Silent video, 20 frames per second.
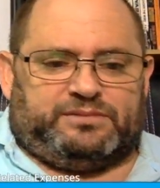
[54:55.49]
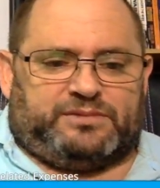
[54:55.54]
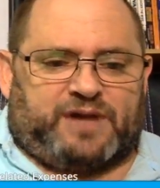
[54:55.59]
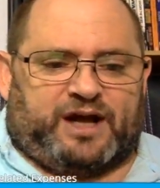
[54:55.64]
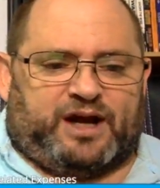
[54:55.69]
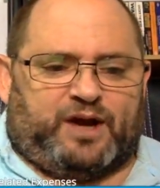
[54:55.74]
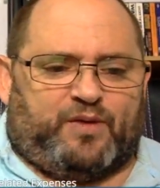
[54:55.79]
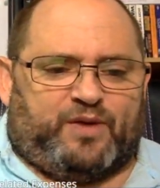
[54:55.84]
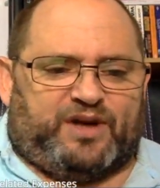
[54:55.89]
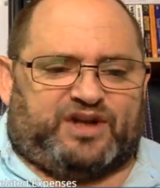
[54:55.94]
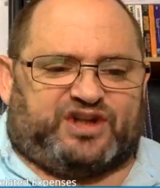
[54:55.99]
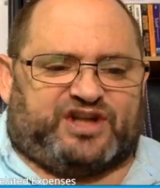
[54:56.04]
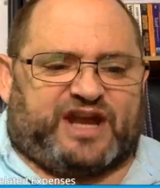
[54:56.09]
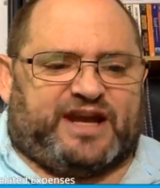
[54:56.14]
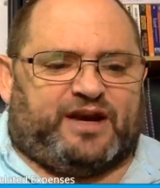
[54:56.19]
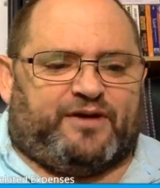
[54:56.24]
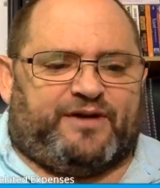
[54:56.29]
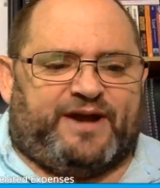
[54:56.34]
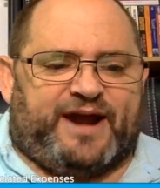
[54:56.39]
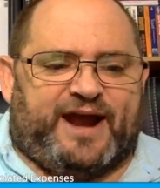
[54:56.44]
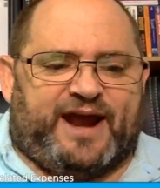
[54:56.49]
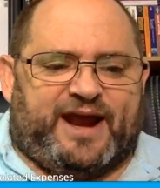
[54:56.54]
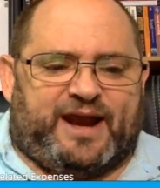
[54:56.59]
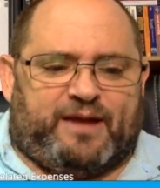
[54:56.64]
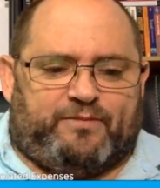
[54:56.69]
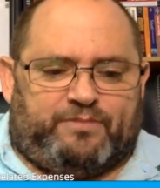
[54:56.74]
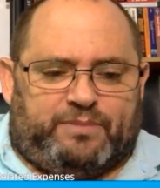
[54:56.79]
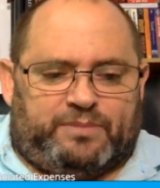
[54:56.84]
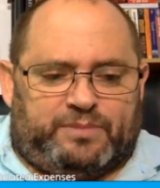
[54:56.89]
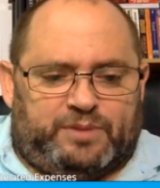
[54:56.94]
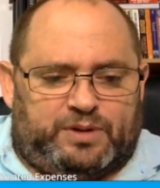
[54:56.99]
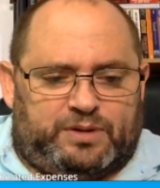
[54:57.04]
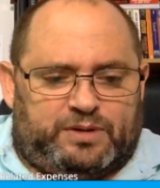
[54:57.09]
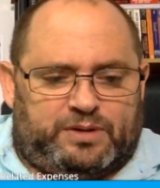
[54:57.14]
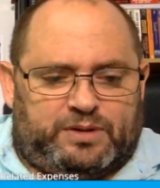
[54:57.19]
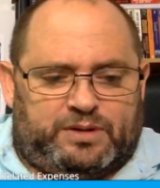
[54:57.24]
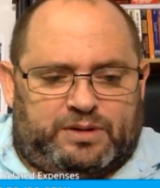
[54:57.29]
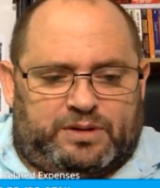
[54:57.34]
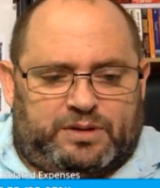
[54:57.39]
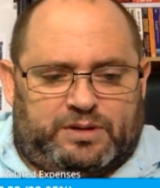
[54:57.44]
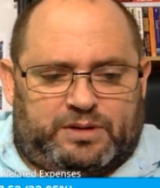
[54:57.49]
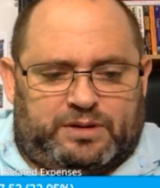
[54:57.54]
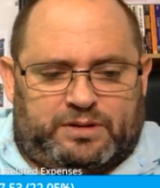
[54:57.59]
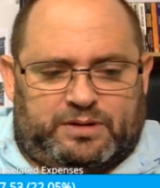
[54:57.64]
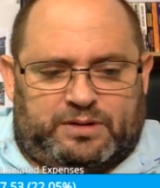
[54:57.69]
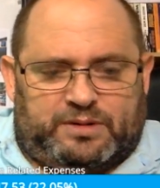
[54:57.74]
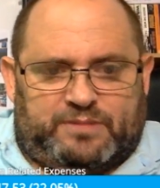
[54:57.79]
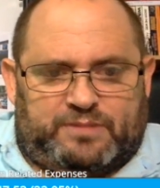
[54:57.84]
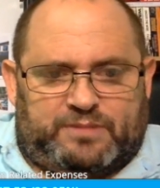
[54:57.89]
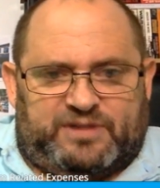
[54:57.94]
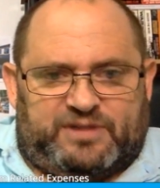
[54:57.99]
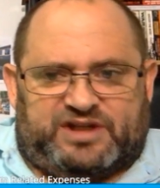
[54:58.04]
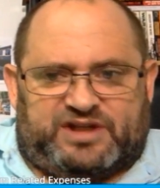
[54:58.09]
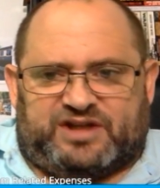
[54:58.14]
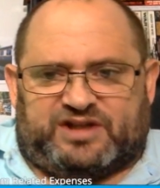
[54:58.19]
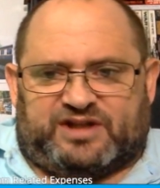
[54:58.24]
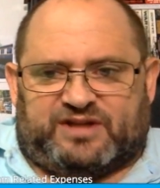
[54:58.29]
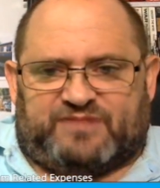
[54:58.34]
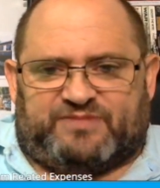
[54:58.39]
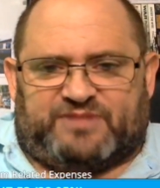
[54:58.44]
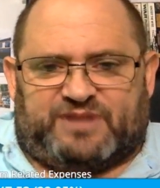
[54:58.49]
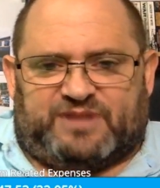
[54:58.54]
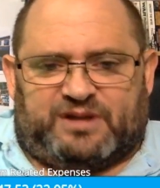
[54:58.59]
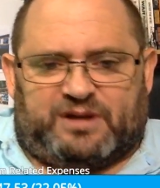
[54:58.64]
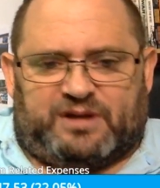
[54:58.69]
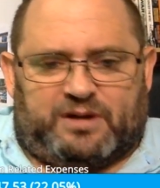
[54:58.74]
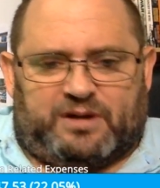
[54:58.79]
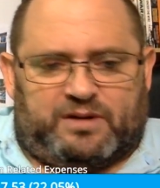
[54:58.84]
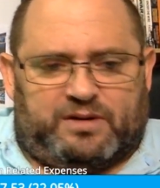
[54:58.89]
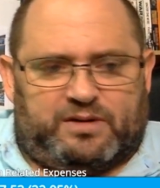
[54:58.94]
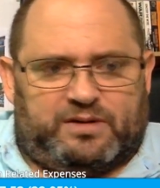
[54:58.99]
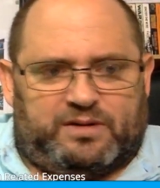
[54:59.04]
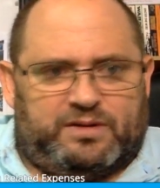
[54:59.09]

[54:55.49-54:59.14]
I don't want to say your name. Let me see something here.